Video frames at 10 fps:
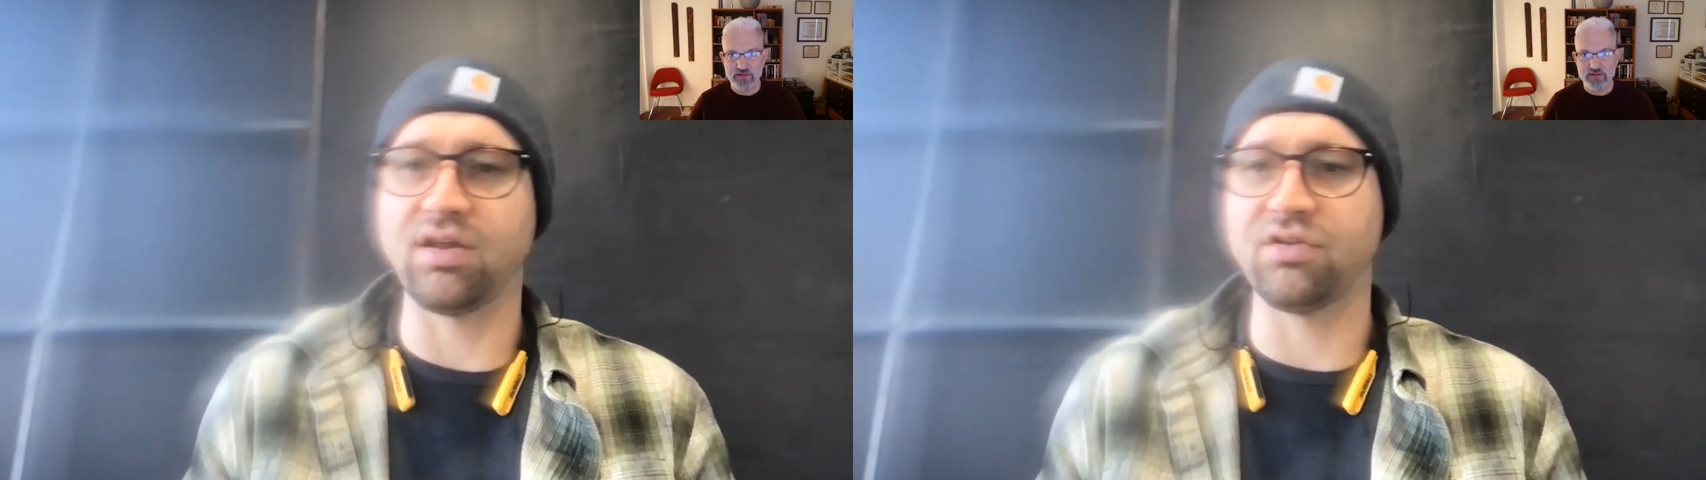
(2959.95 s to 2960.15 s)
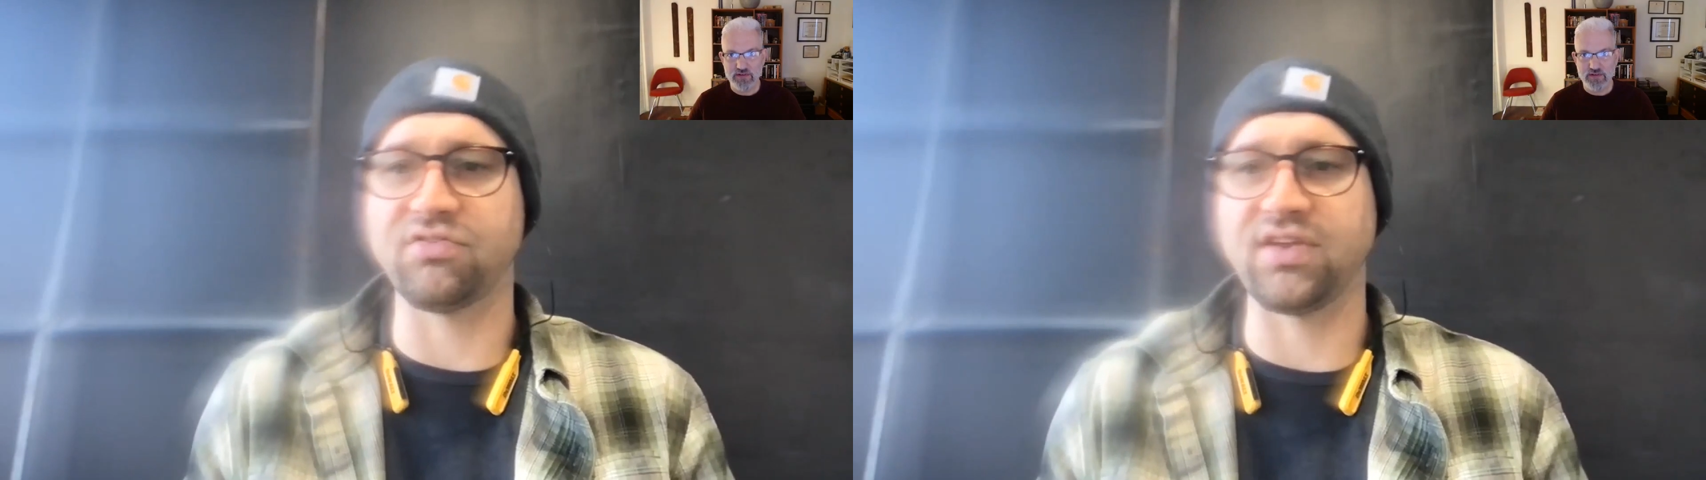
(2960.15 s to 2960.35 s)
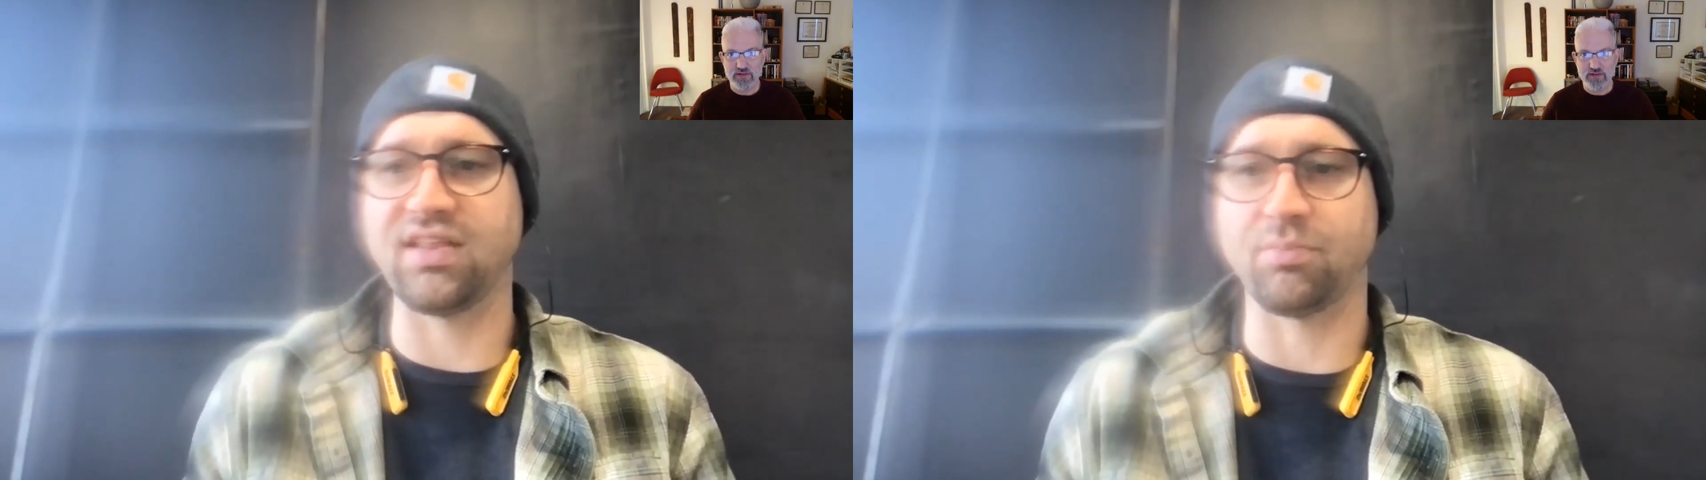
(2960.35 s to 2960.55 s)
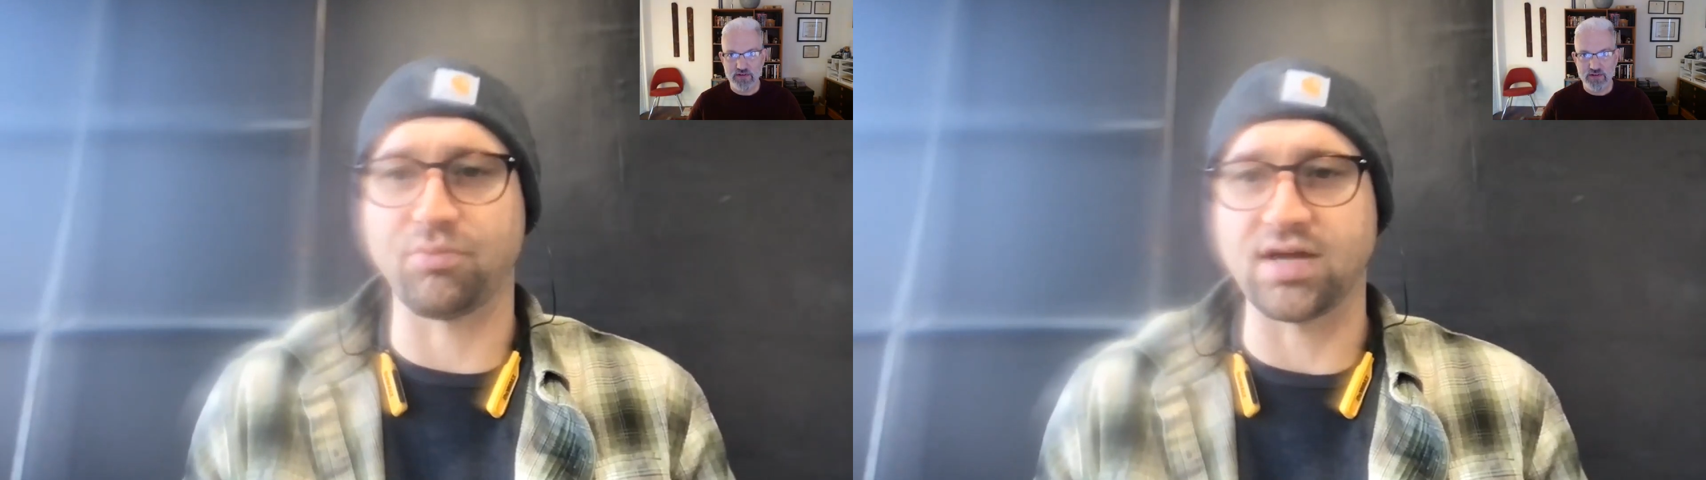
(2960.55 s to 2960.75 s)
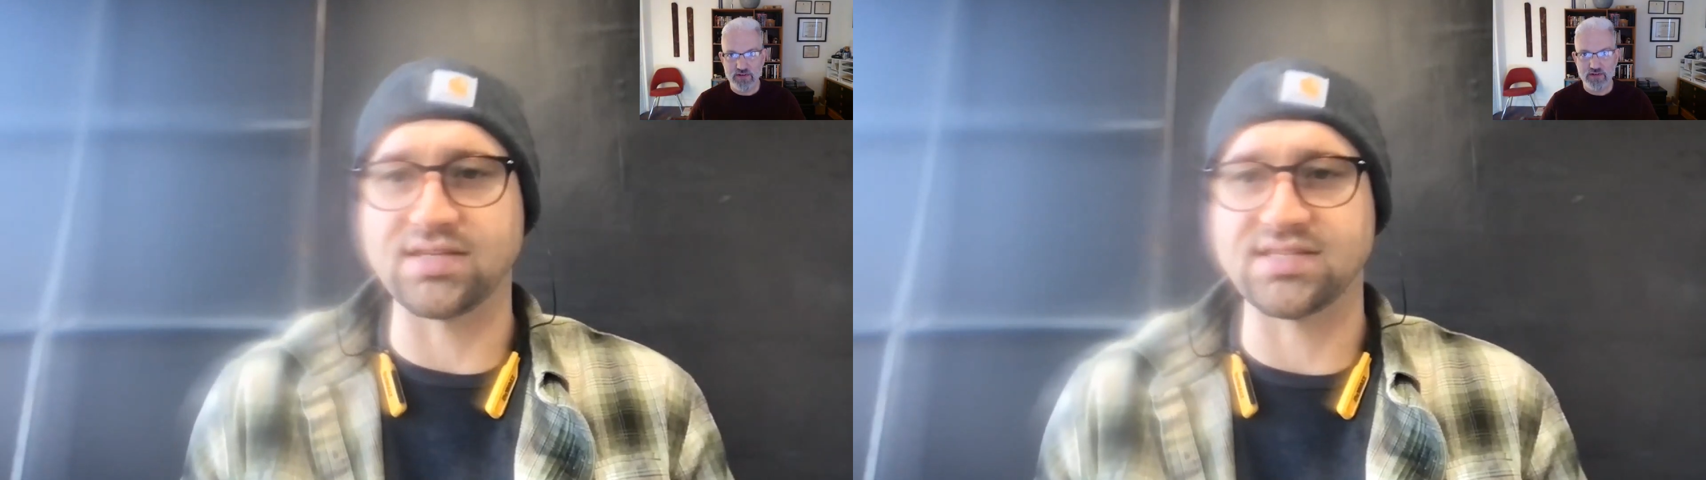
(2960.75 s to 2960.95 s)
understanding the
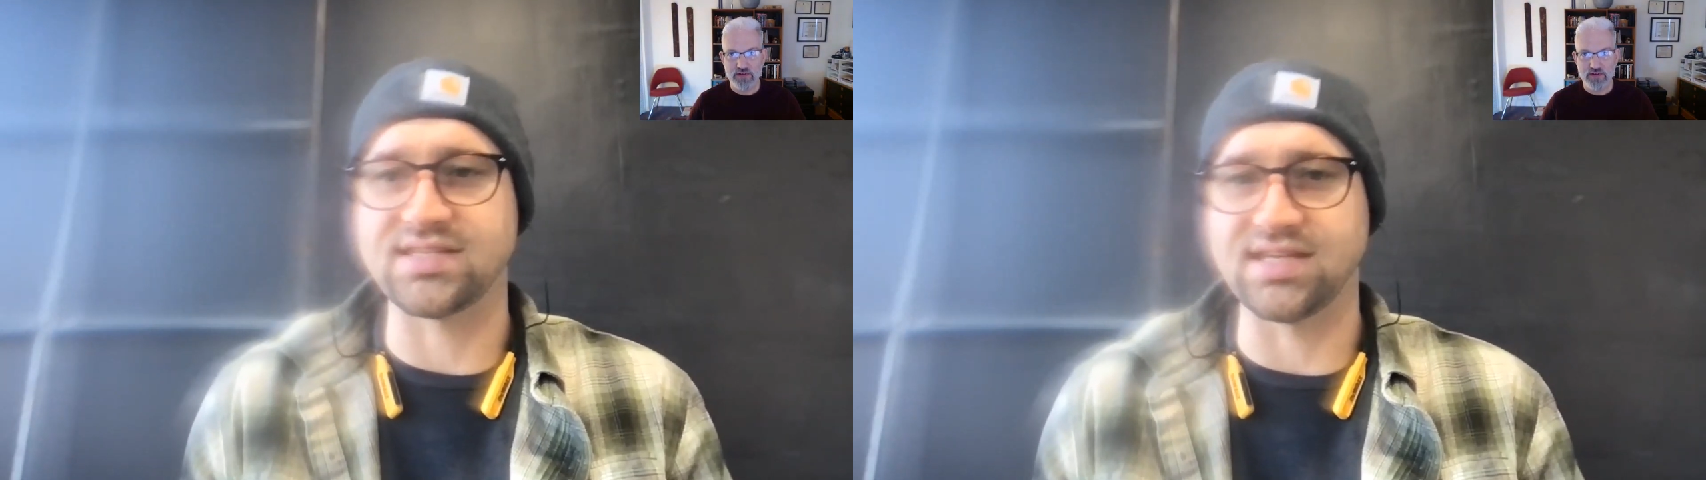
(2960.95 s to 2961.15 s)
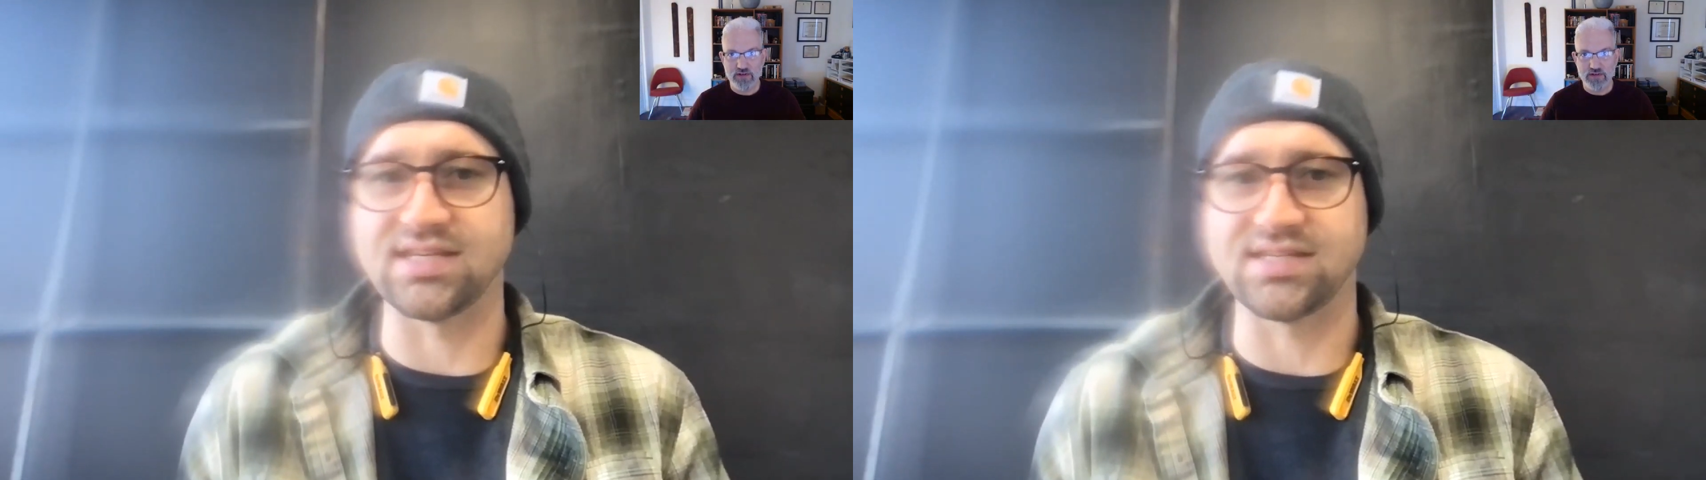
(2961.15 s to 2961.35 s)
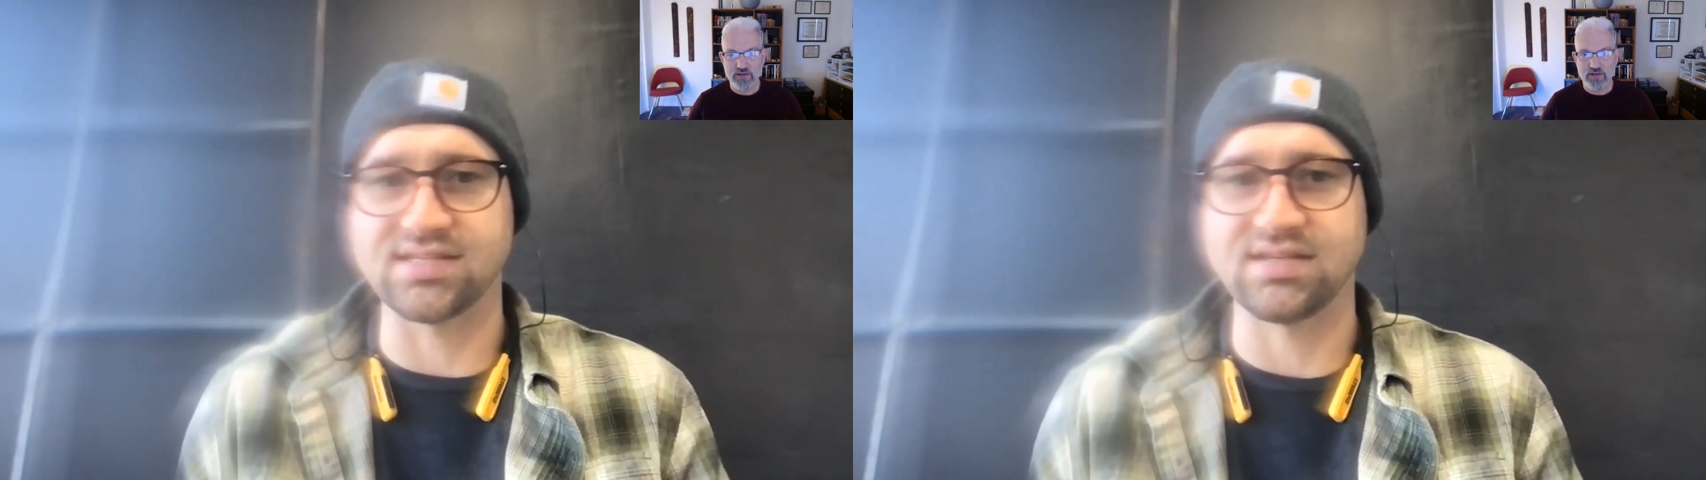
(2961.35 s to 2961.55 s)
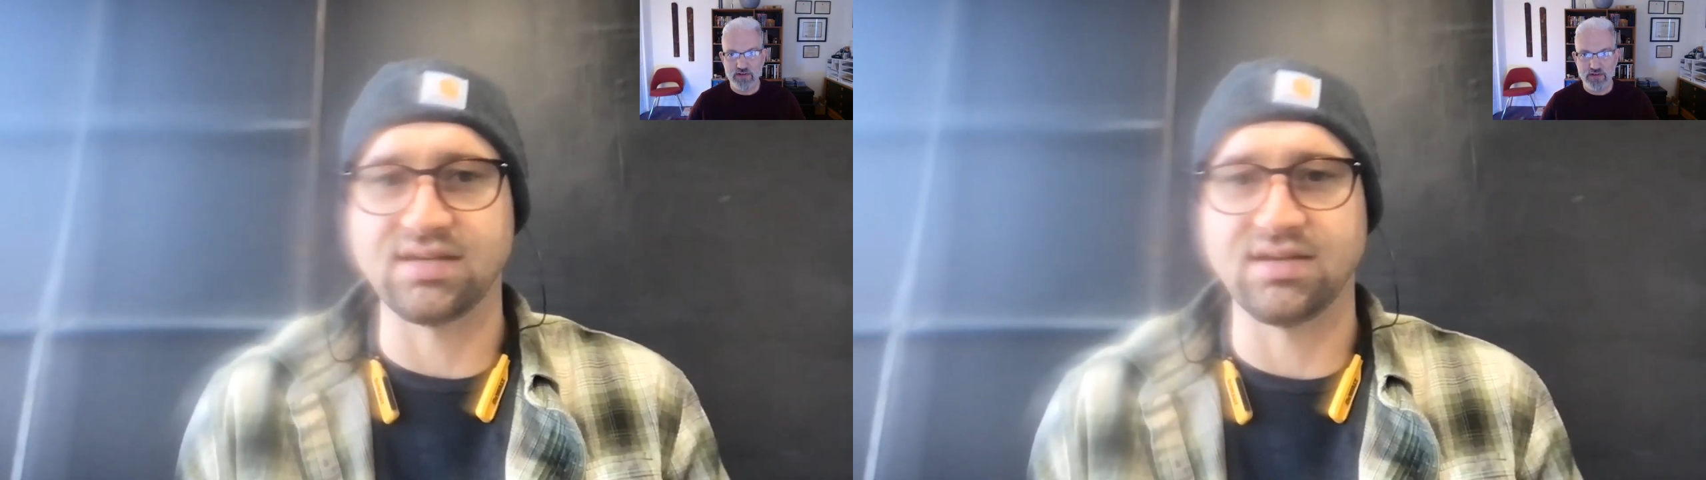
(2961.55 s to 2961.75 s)
processes